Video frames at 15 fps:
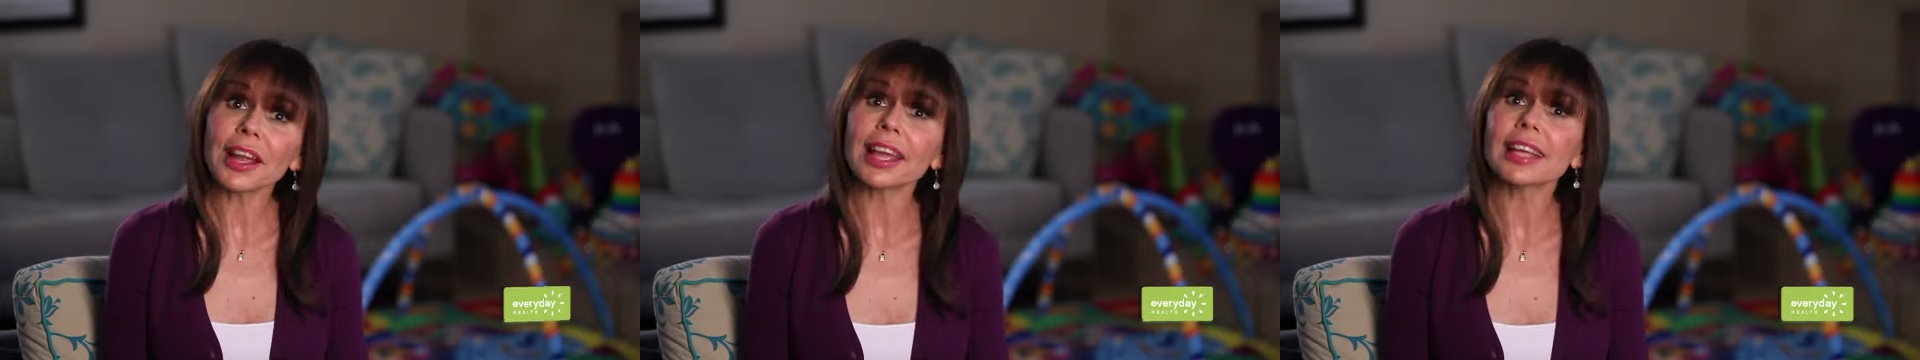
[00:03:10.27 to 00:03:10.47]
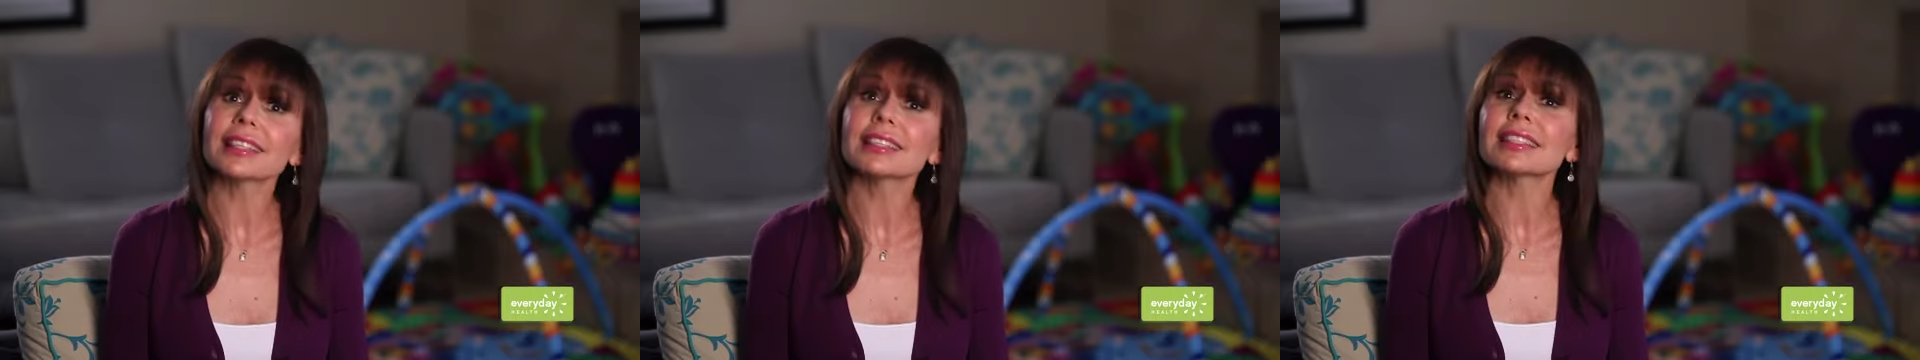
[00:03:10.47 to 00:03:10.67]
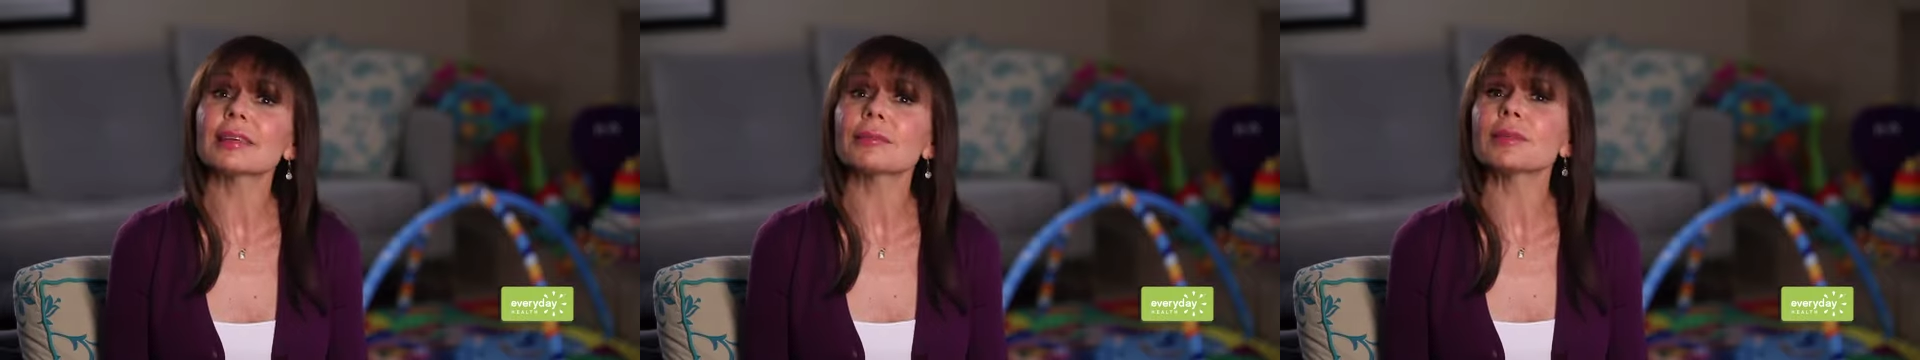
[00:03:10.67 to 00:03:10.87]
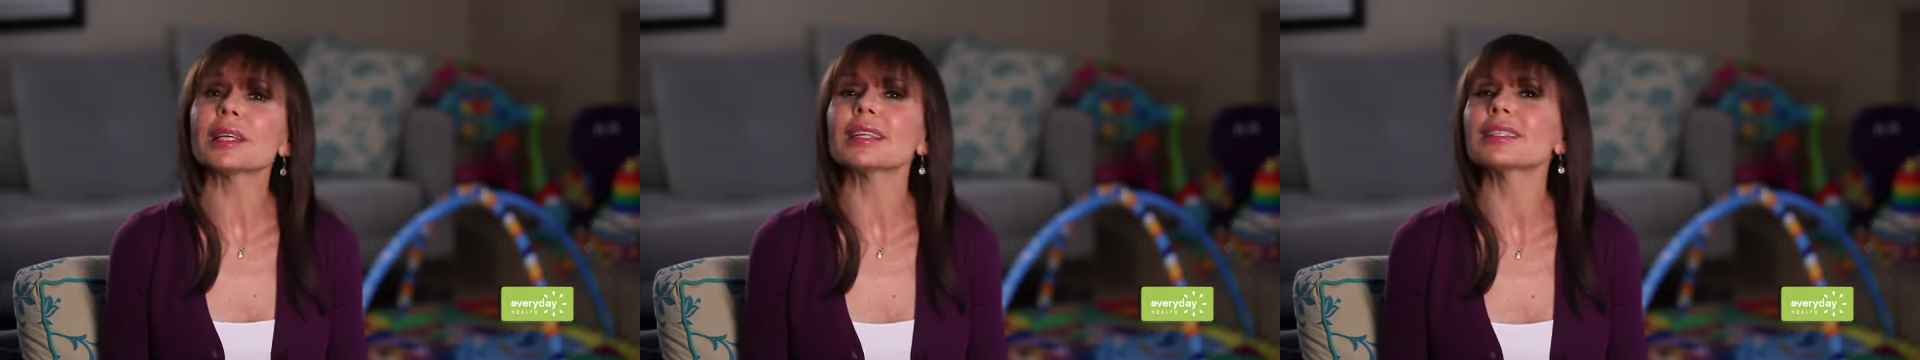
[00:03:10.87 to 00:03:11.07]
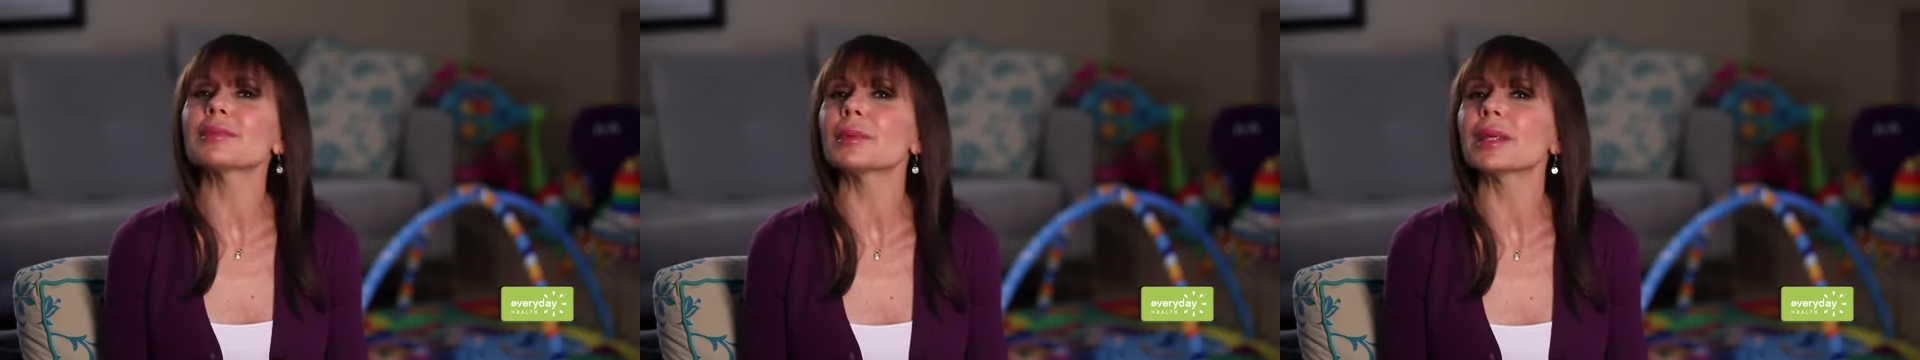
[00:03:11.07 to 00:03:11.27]
hand,
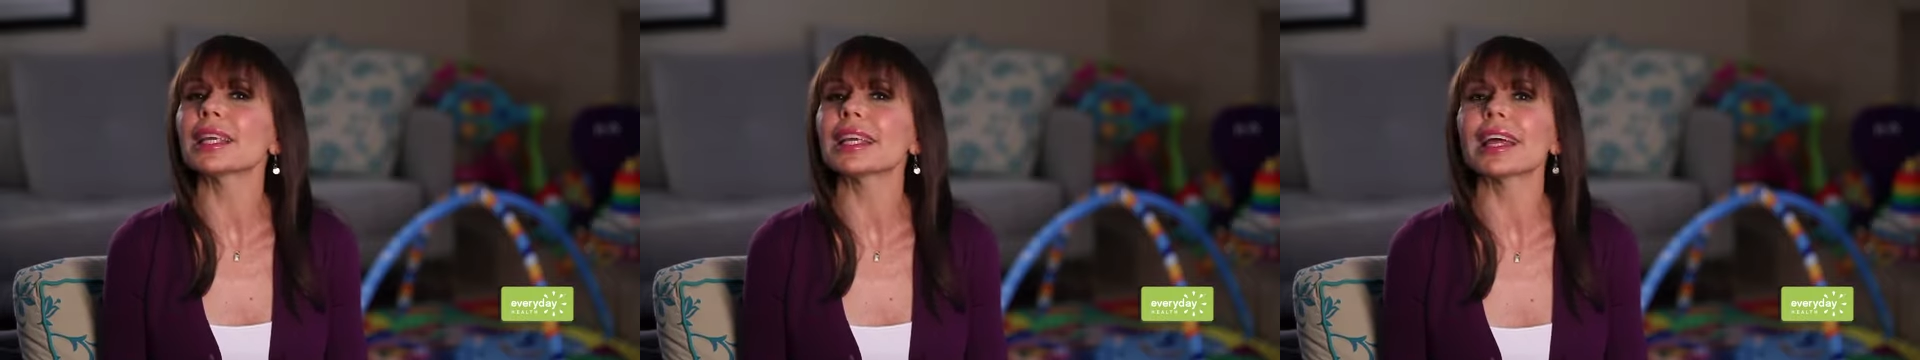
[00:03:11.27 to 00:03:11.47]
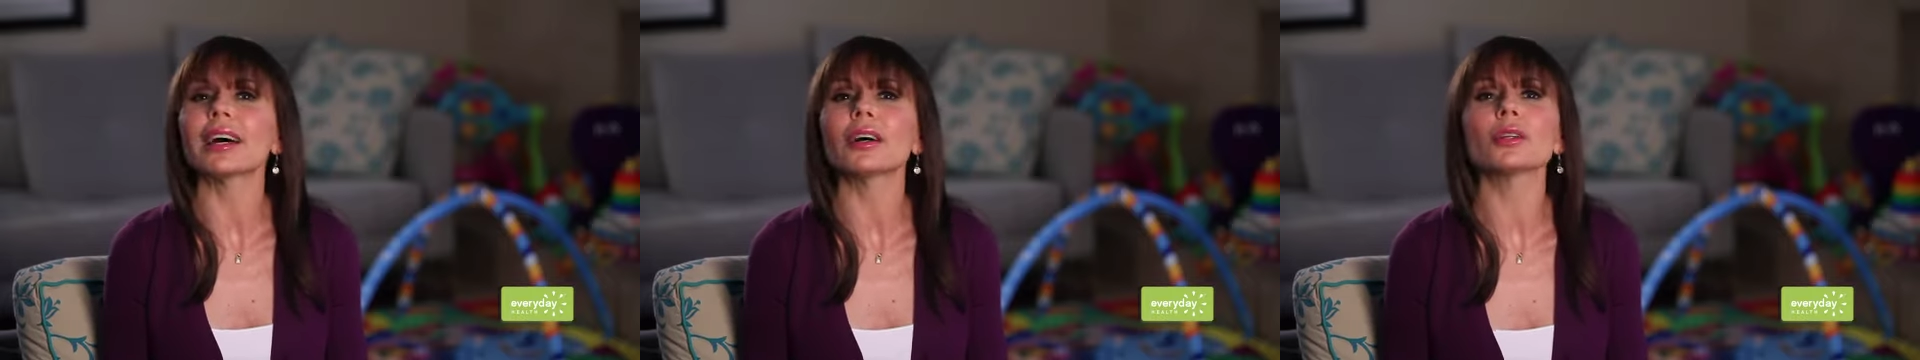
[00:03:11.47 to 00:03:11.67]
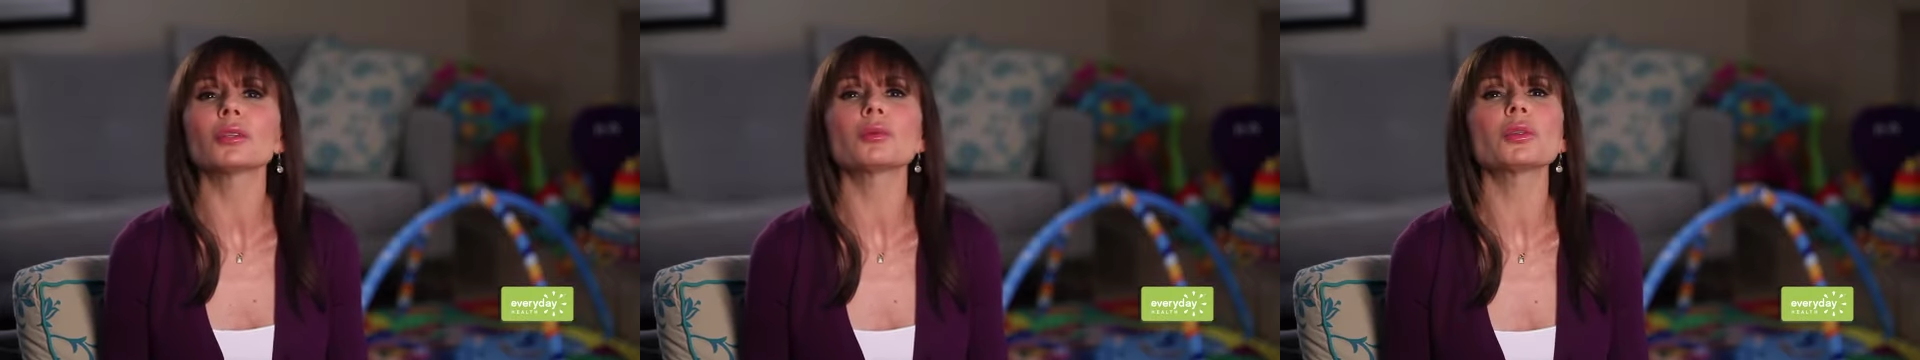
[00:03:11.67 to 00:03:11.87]
sometimes being held